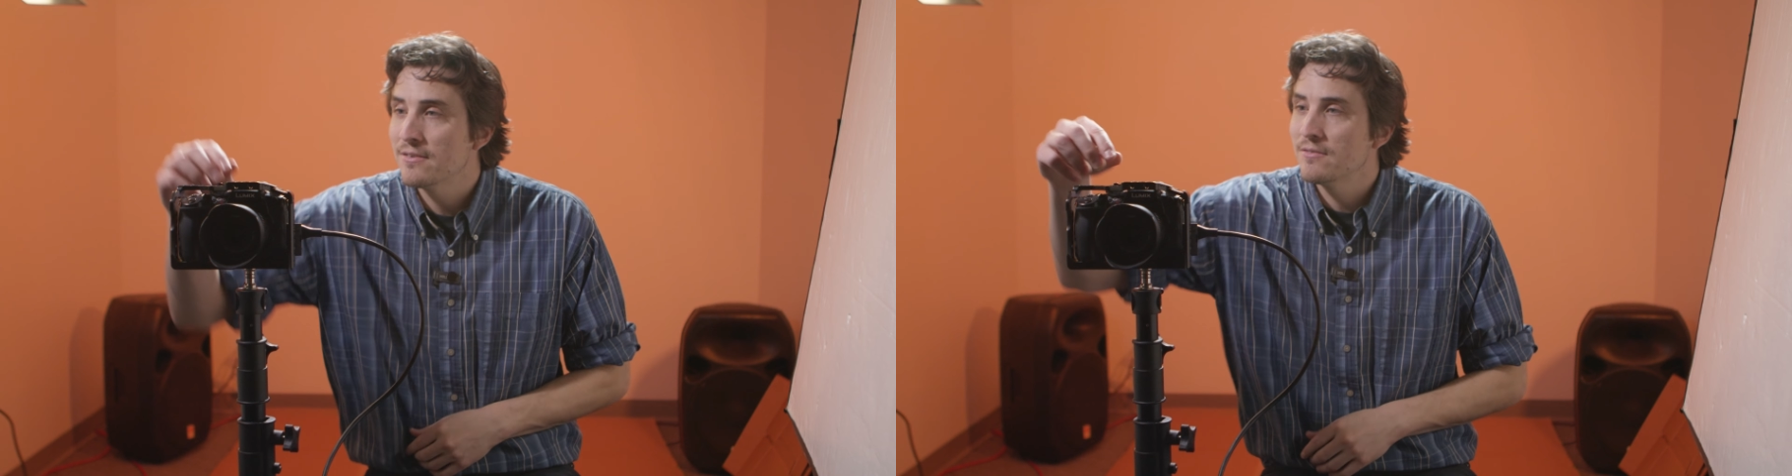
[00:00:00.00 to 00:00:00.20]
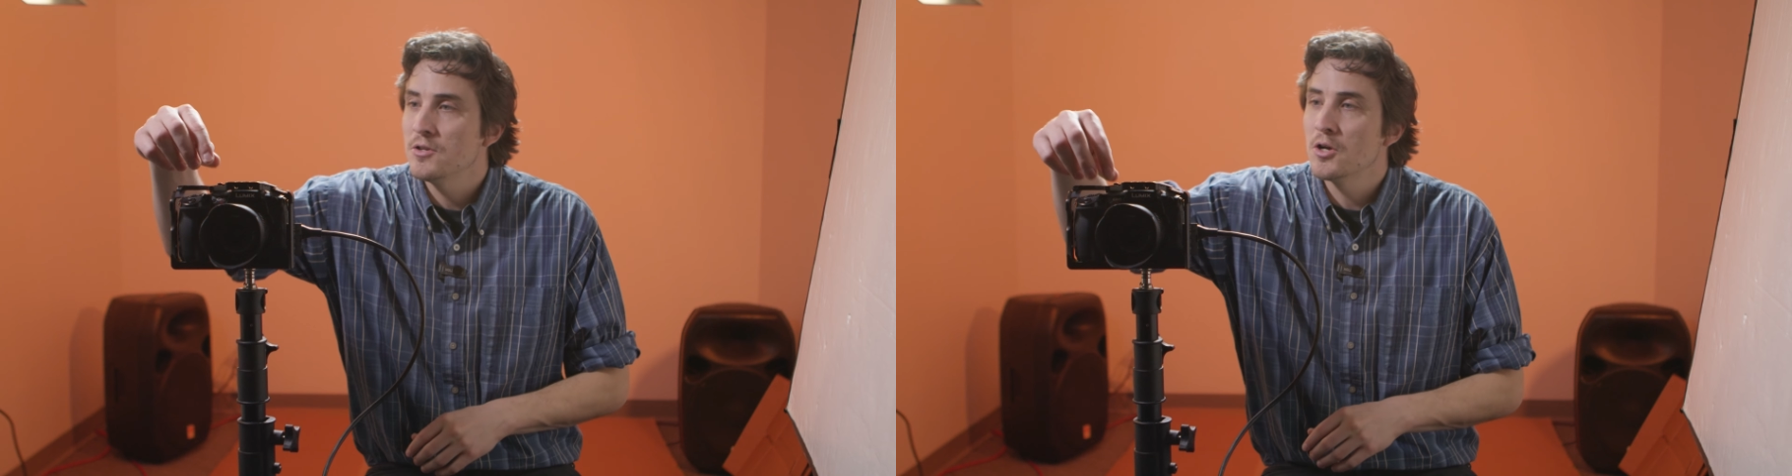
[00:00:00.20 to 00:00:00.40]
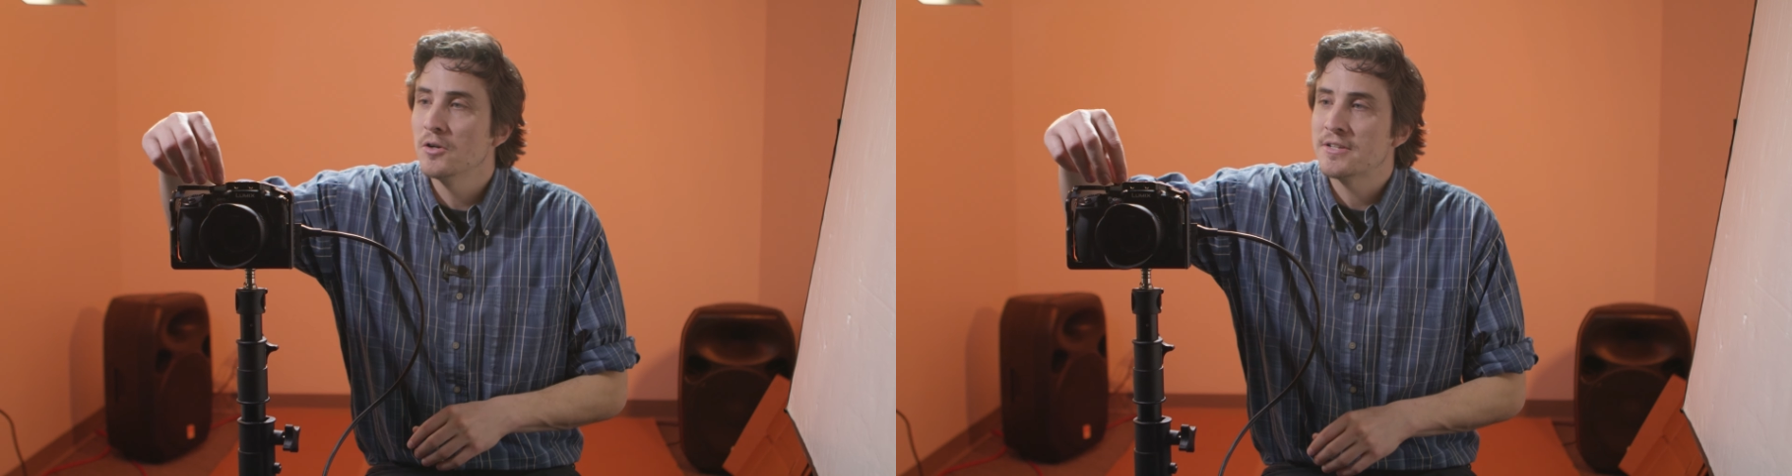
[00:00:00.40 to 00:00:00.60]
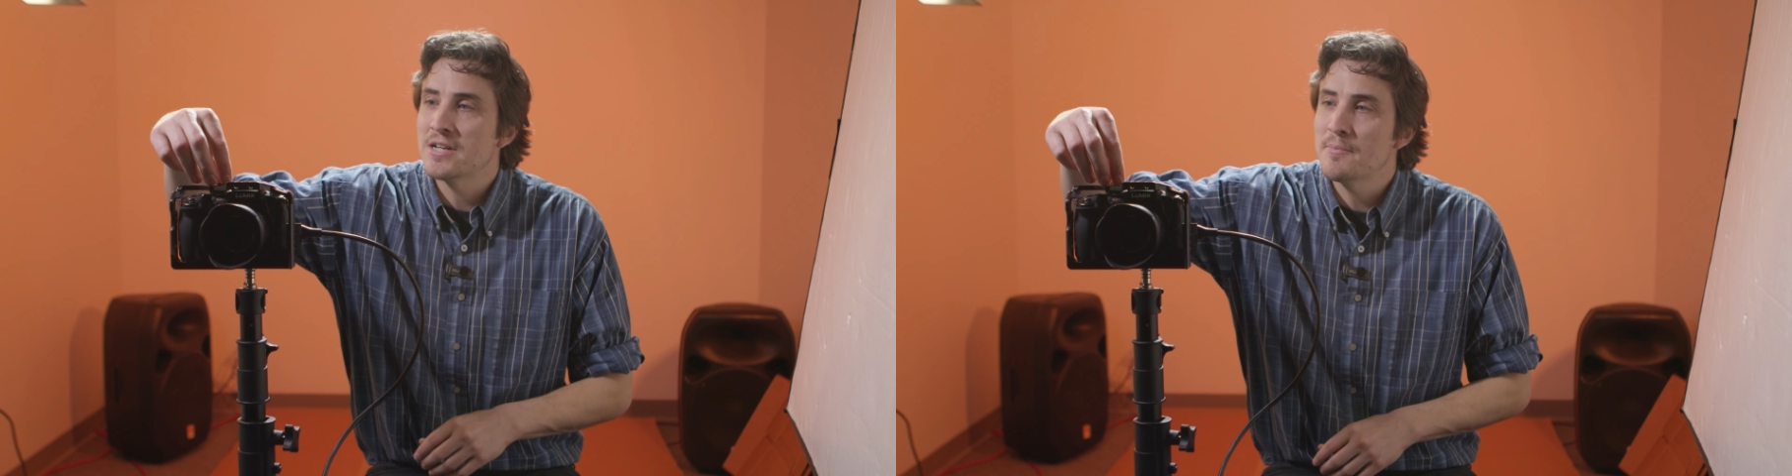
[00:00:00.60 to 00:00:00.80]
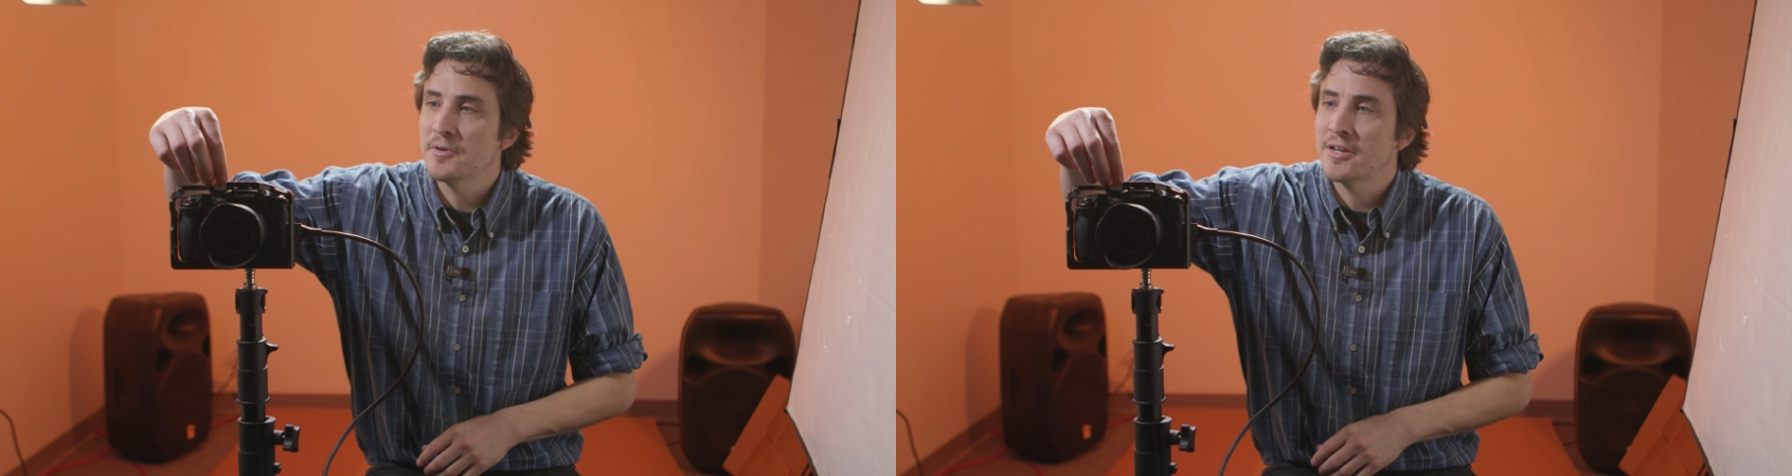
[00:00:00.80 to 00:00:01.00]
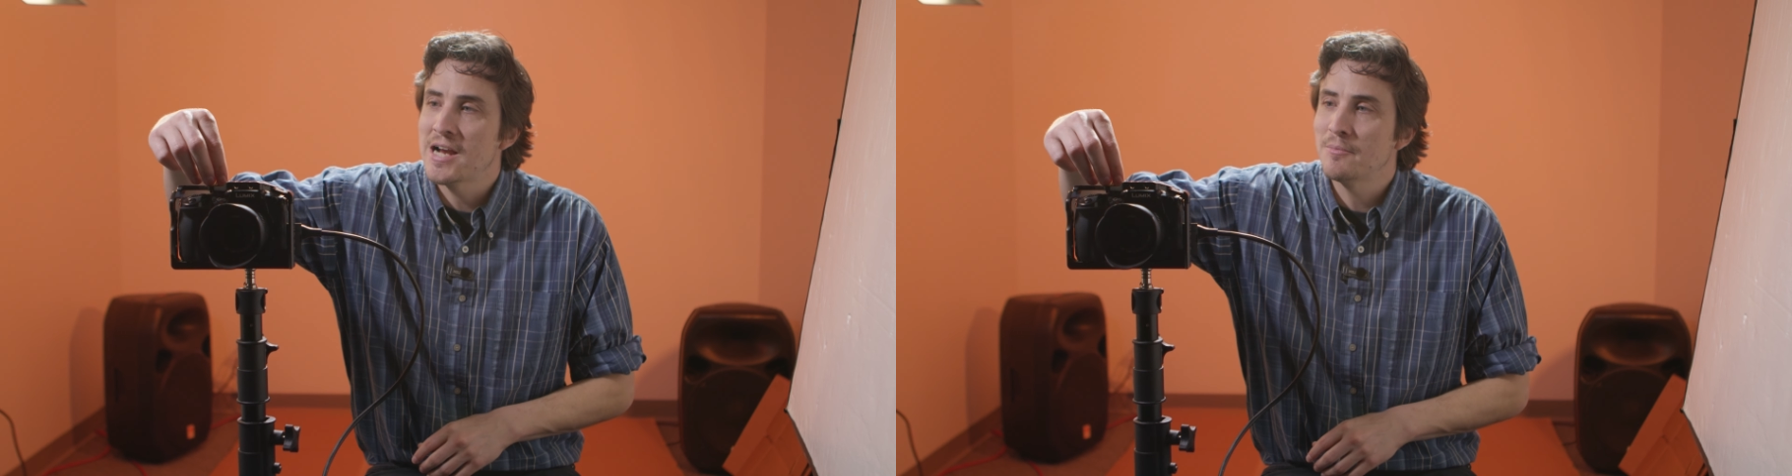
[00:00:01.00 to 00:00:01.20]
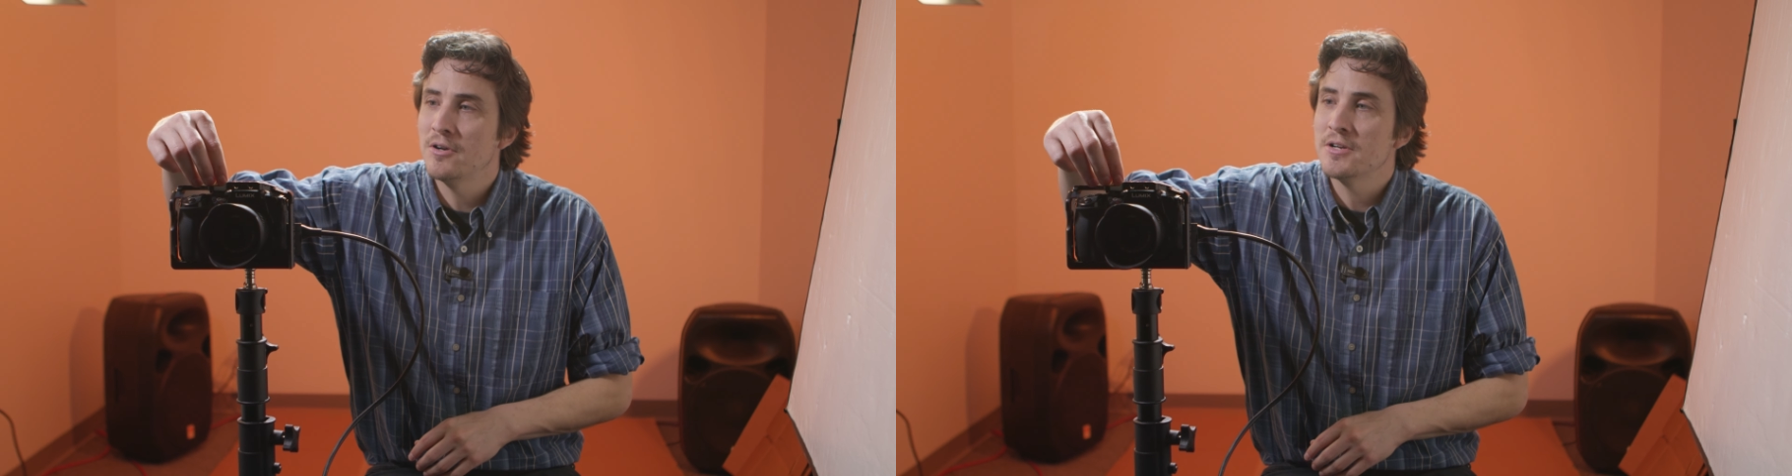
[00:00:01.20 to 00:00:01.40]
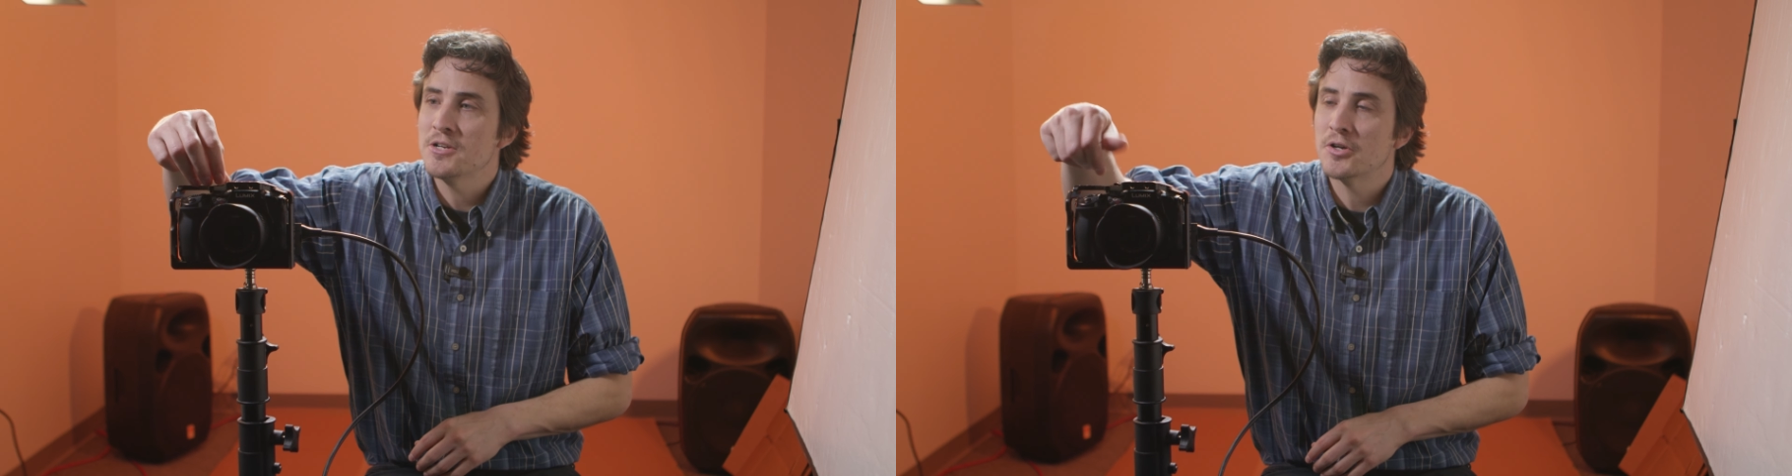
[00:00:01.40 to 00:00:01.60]
you go to the top of your camera
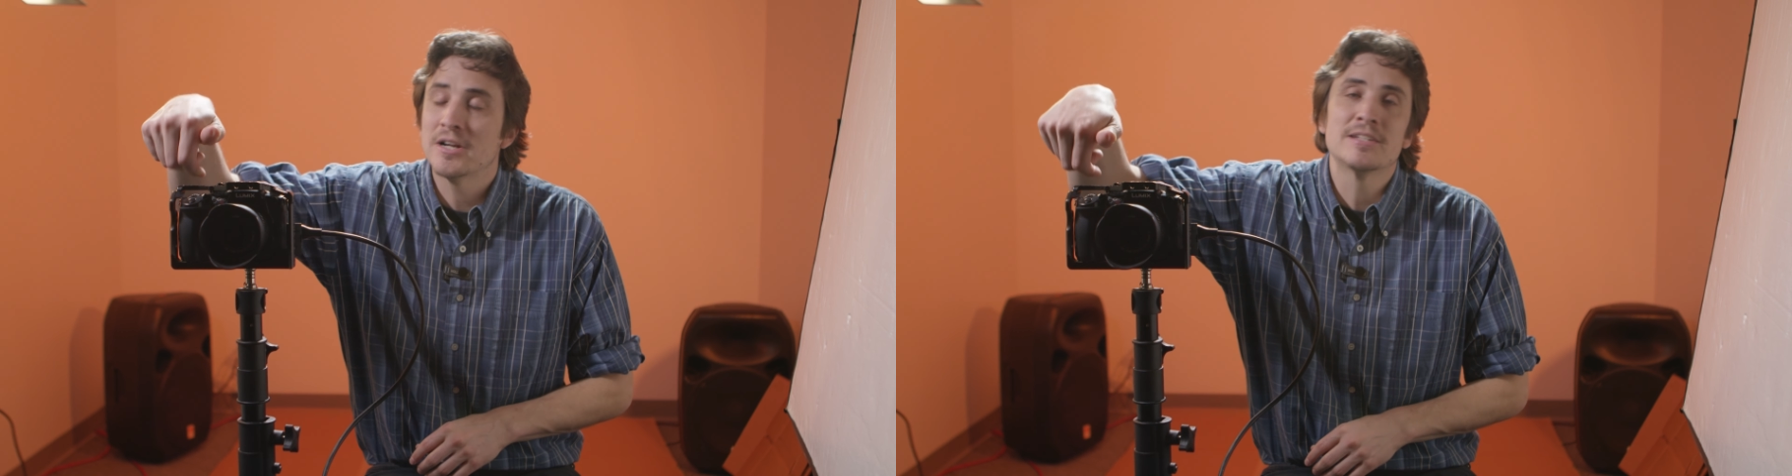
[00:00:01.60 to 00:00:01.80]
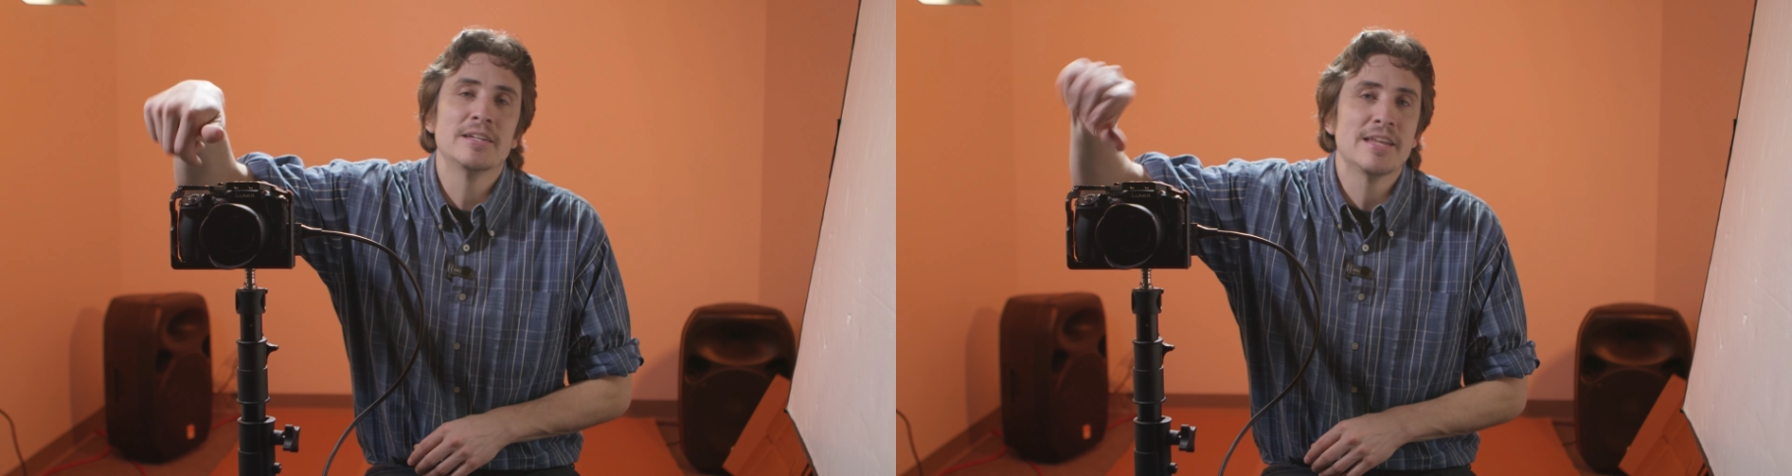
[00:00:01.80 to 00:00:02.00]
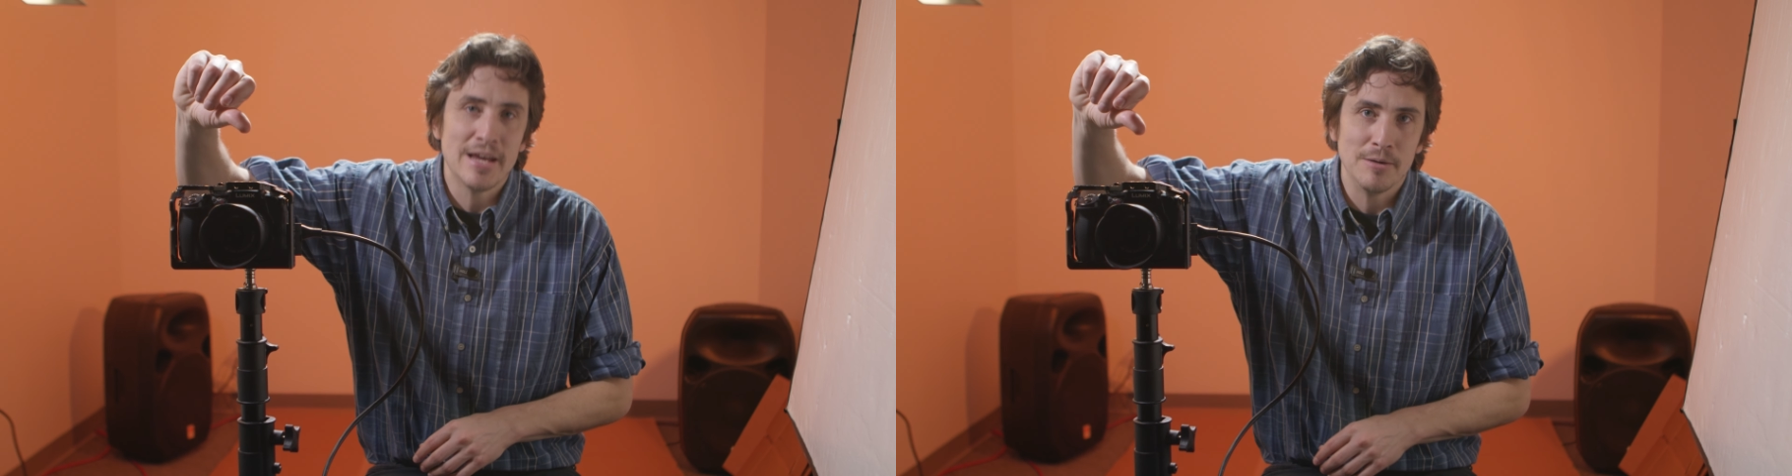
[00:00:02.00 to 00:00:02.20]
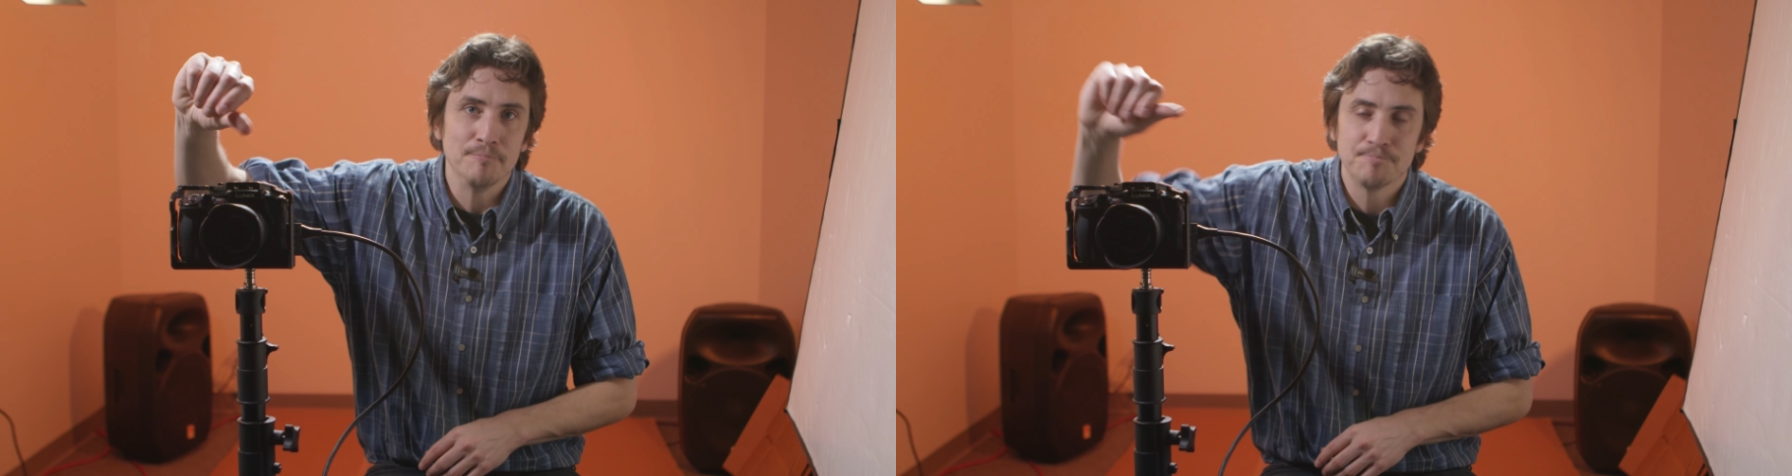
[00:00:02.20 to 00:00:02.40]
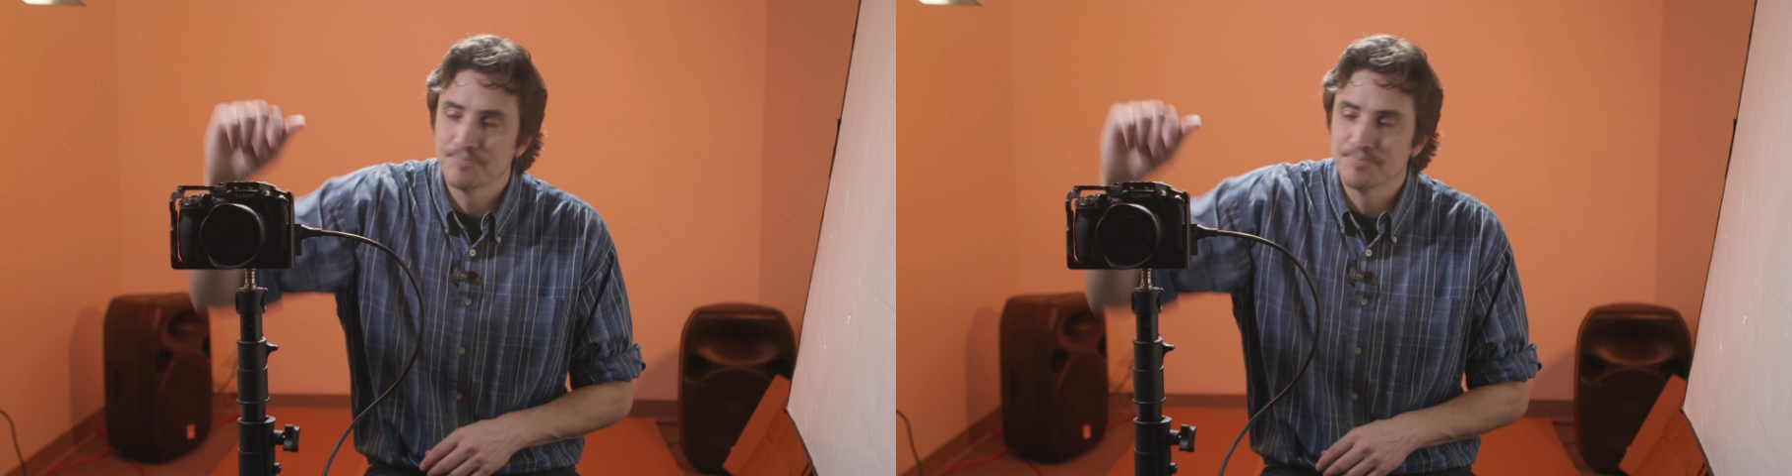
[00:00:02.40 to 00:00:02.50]
and you turn it to the M.